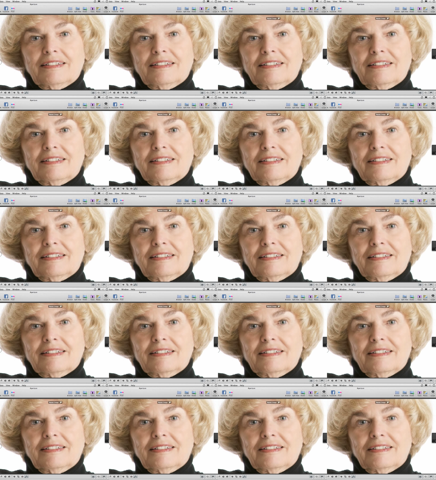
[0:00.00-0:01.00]

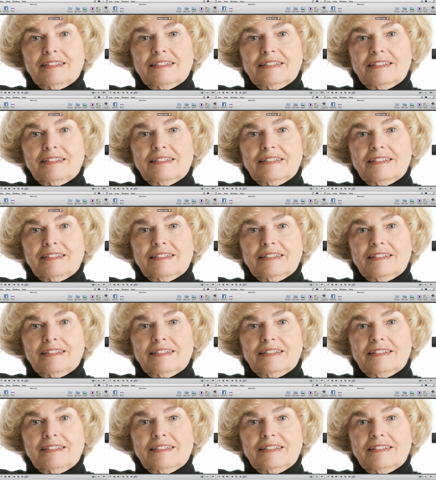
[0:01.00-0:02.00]

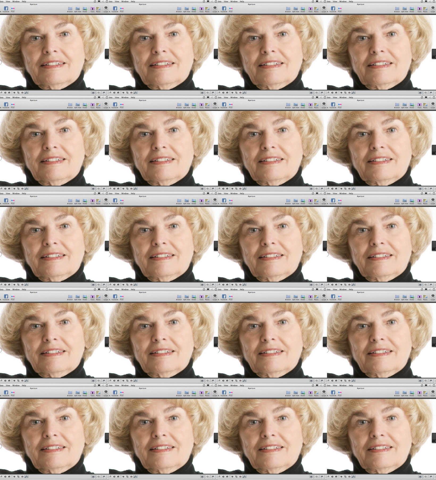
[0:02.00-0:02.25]
(no one is talking)